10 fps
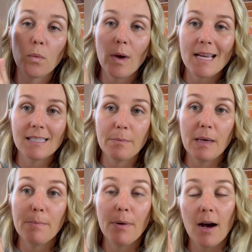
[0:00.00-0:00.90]

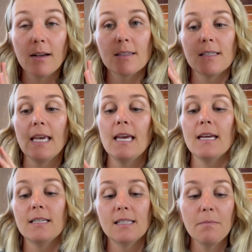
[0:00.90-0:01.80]
recipe box.
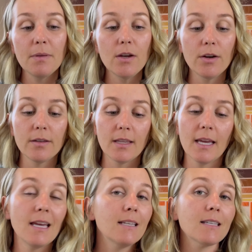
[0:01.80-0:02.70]
And Simply Earth
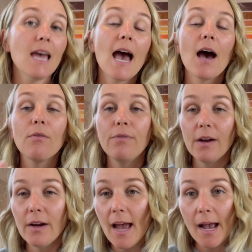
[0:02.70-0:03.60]
is a
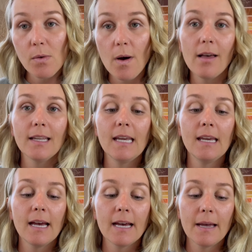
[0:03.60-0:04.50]
very high
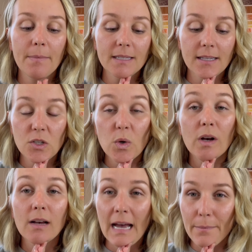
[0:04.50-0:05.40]
quality um, essential
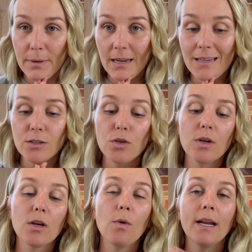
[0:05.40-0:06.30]
oil company. So you
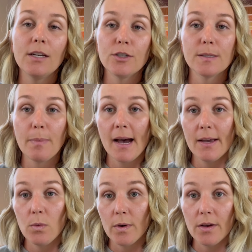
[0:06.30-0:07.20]
can go on and just
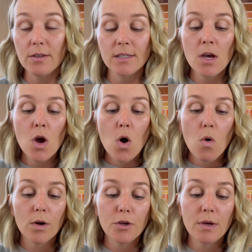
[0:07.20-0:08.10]
buy oils
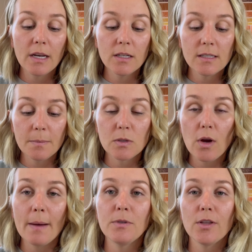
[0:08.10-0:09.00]
or you can
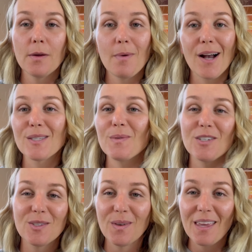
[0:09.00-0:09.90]
subscribe to their box, which
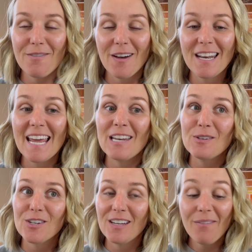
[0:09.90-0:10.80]
is really fun. And you
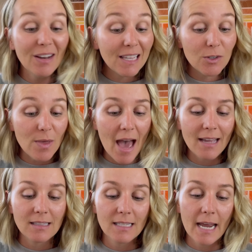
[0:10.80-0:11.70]
should definitely do that
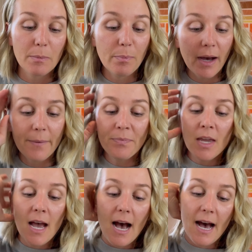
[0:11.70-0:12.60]
instead. But,
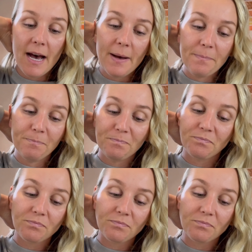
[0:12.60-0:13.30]
um,